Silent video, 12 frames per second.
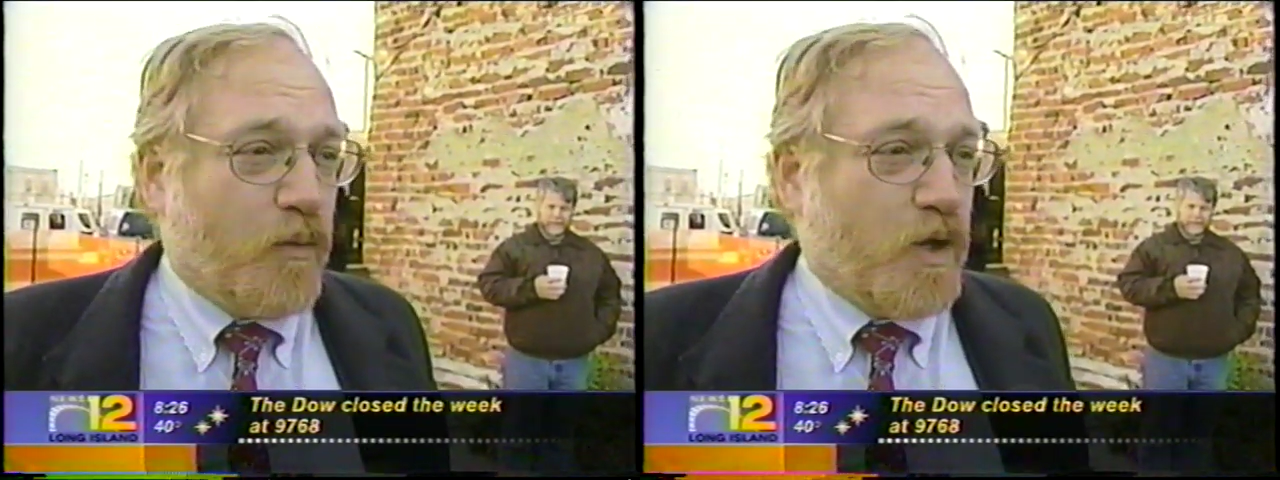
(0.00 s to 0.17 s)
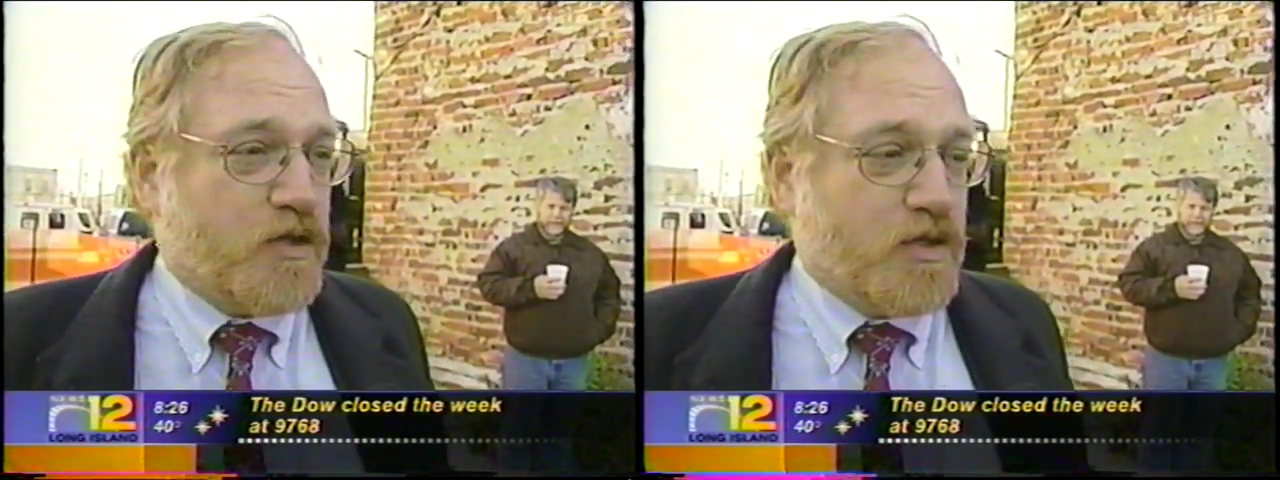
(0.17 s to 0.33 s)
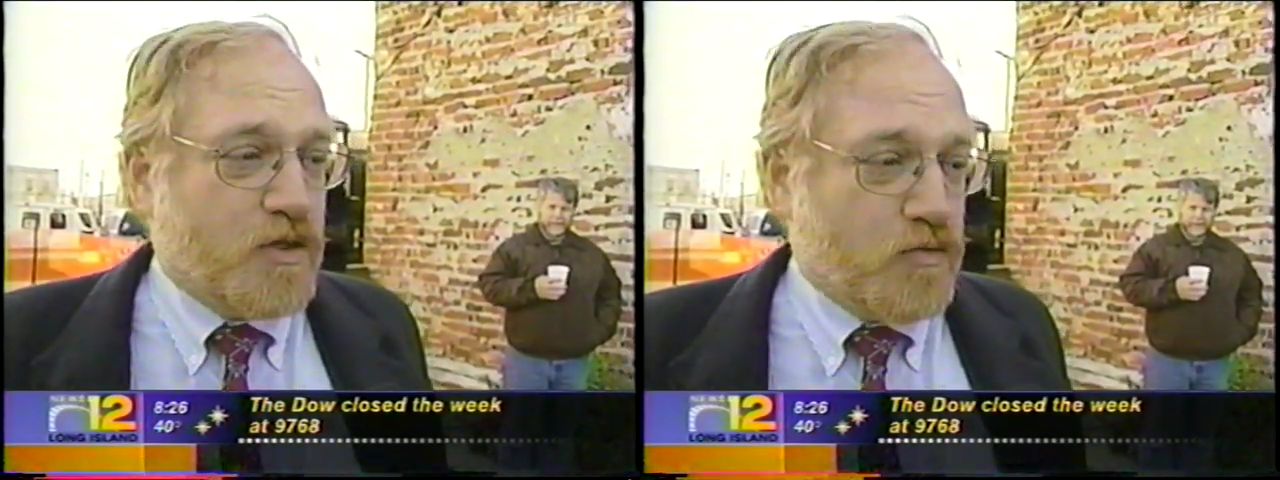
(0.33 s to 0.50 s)
it
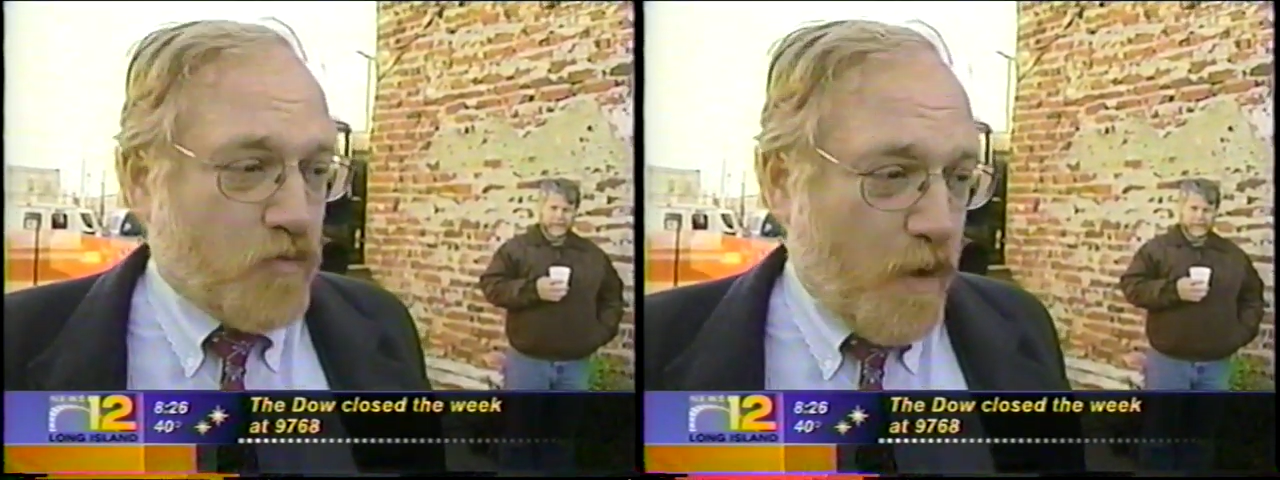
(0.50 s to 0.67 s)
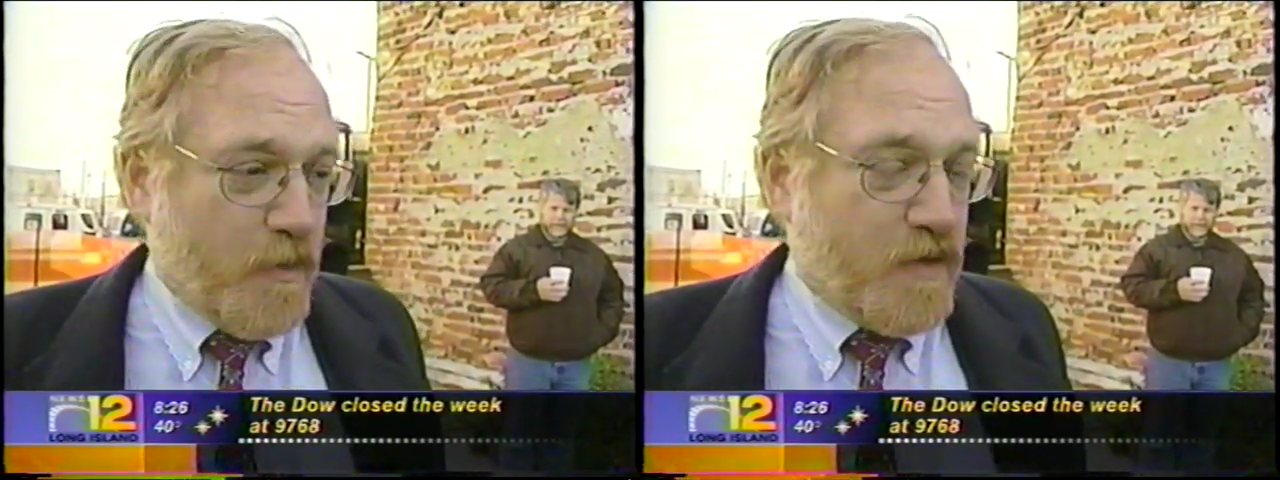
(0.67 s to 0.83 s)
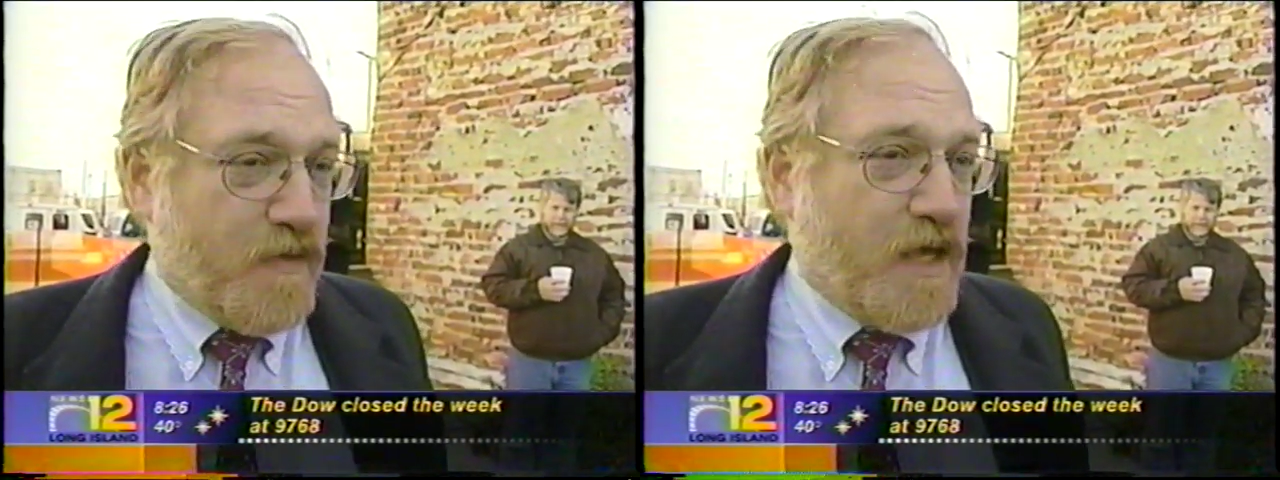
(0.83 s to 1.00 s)
went to
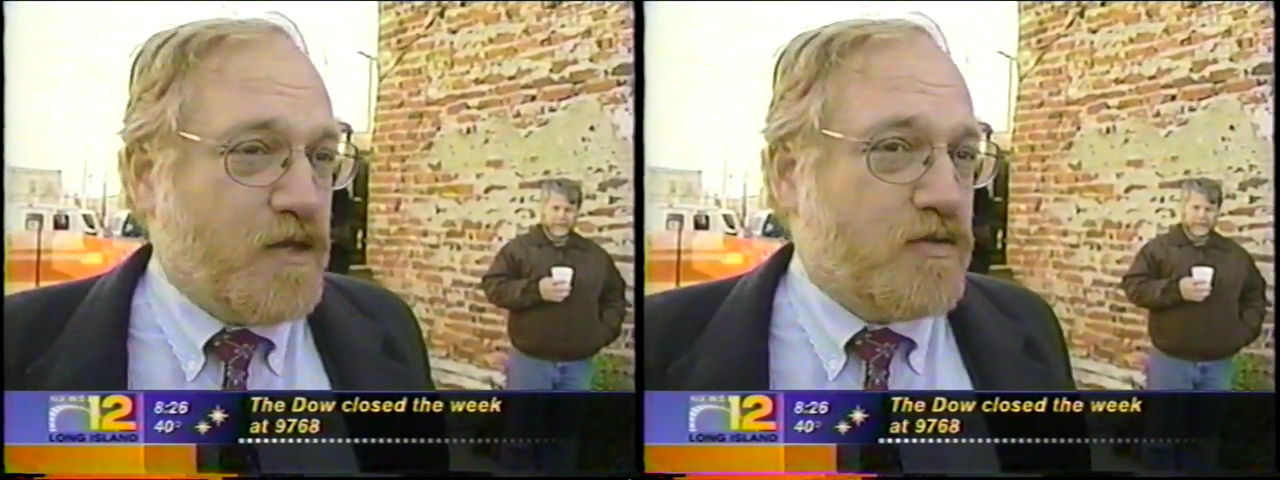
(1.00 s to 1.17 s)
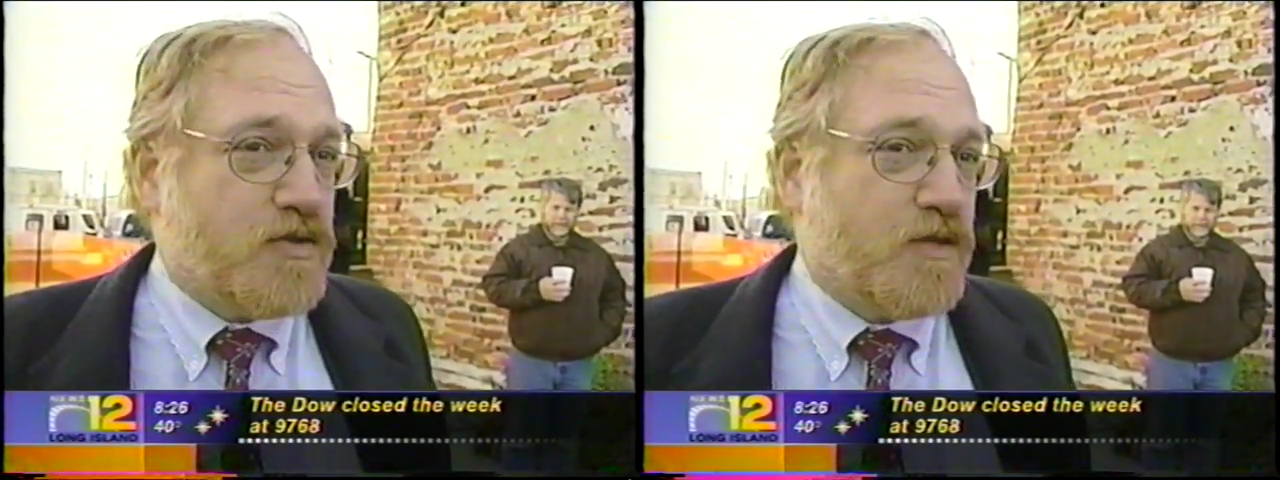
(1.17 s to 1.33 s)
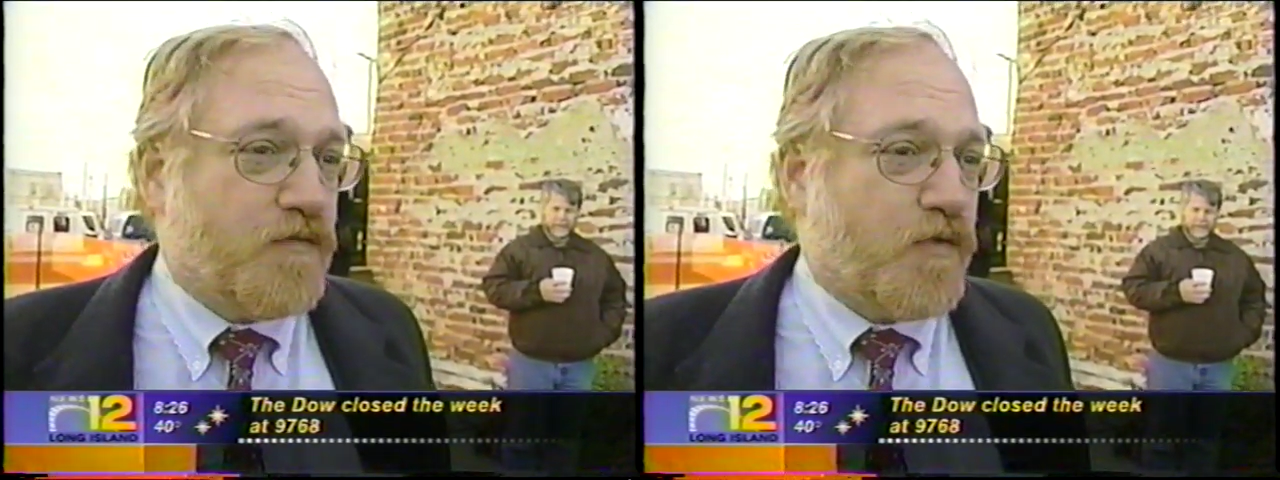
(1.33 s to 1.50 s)
Grumman, and they
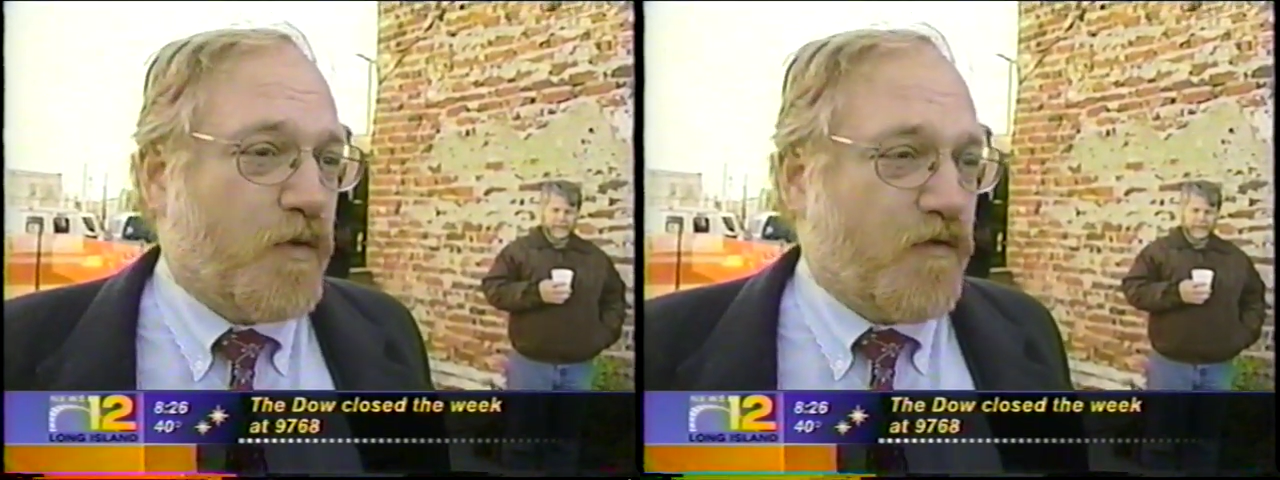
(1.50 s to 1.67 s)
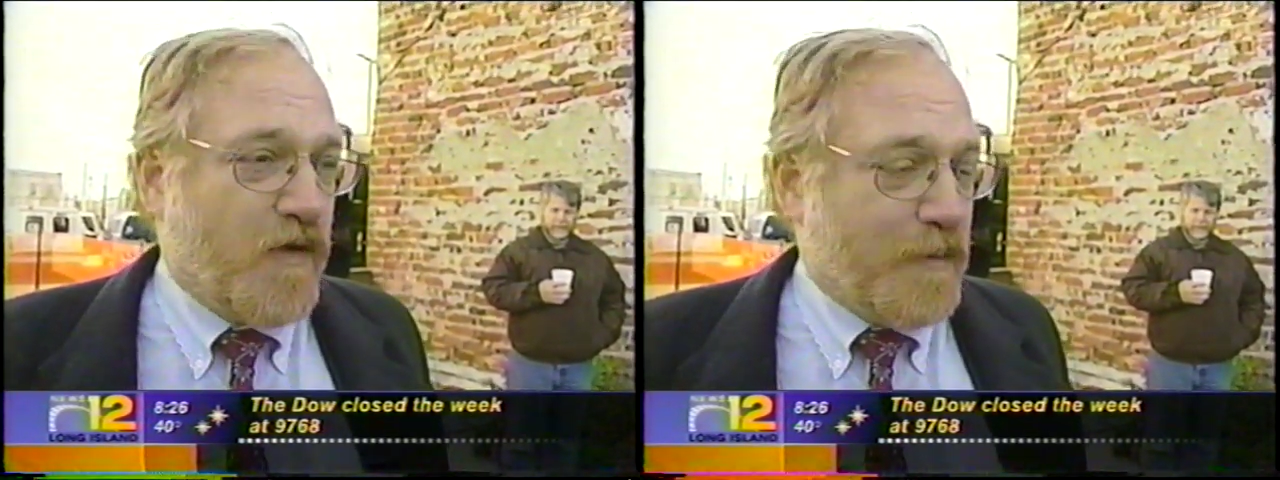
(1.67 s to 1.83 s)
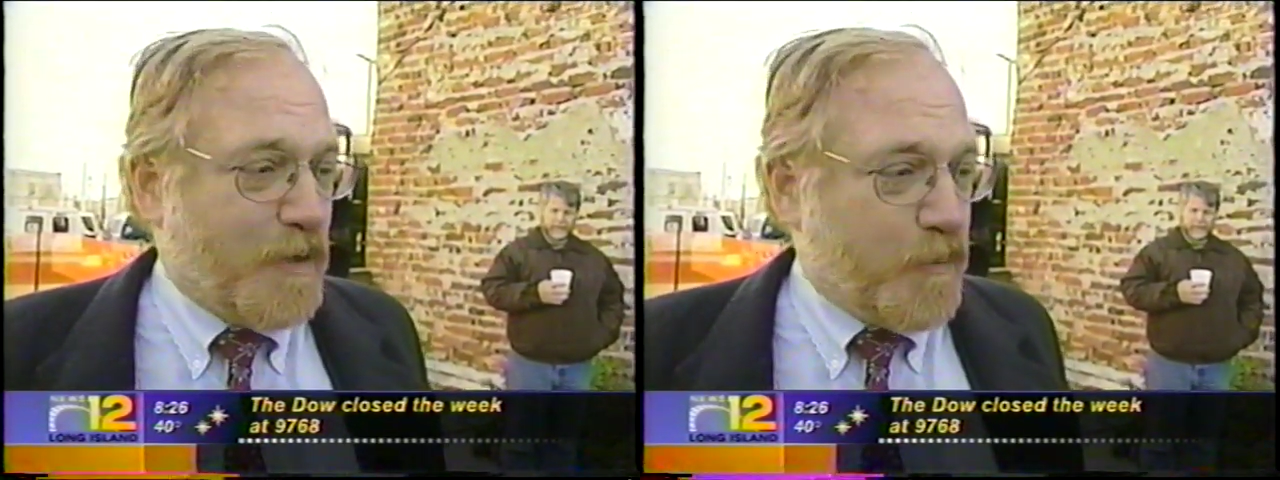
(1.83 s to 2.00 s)
used it for
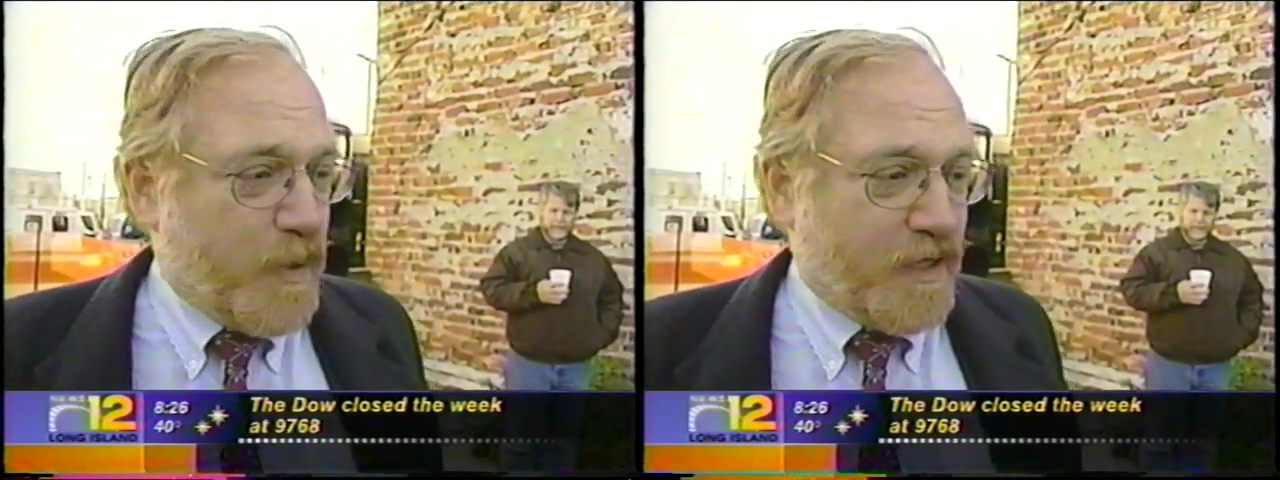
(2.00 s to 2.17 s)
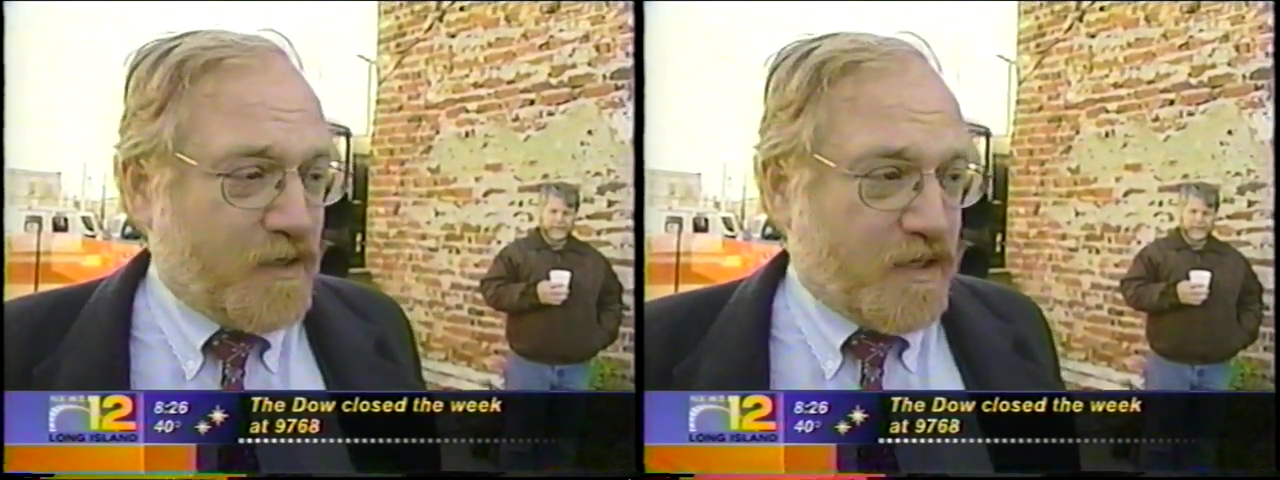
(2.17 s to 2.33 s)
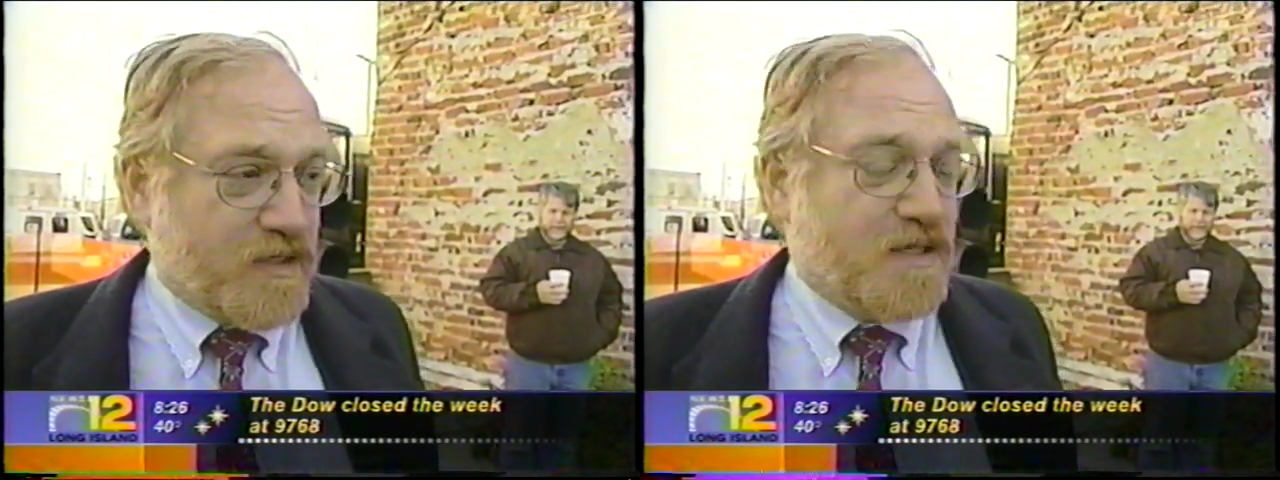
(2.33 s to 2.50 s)
family
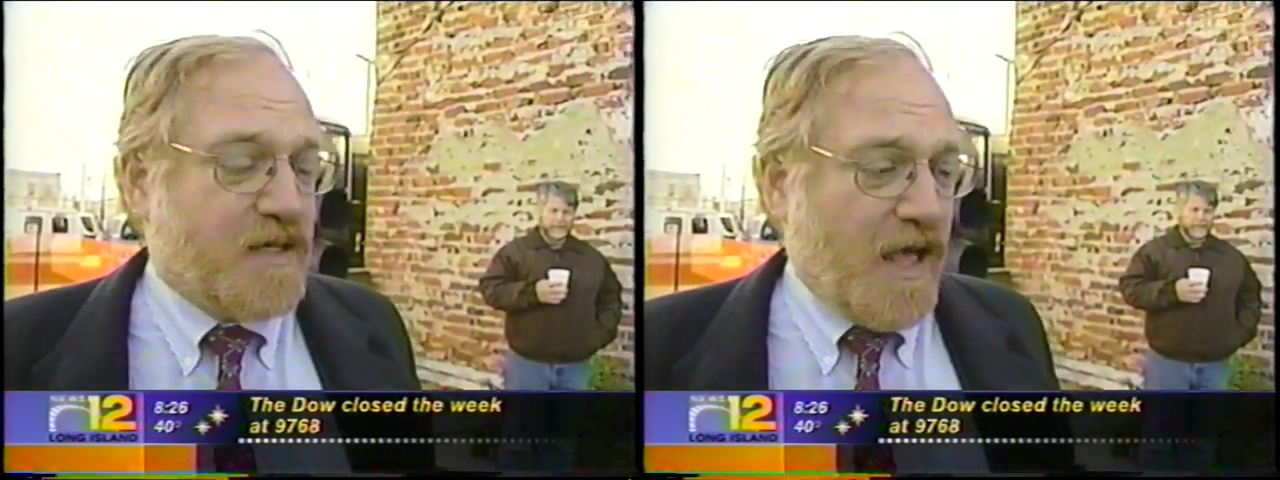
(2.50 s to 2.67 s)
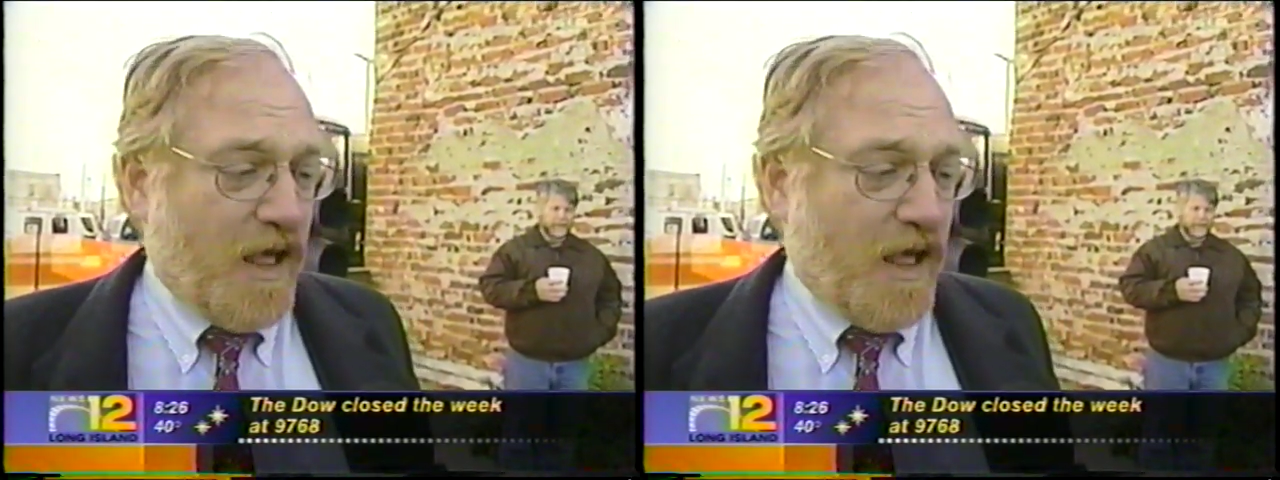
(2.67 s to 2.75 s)
picnics in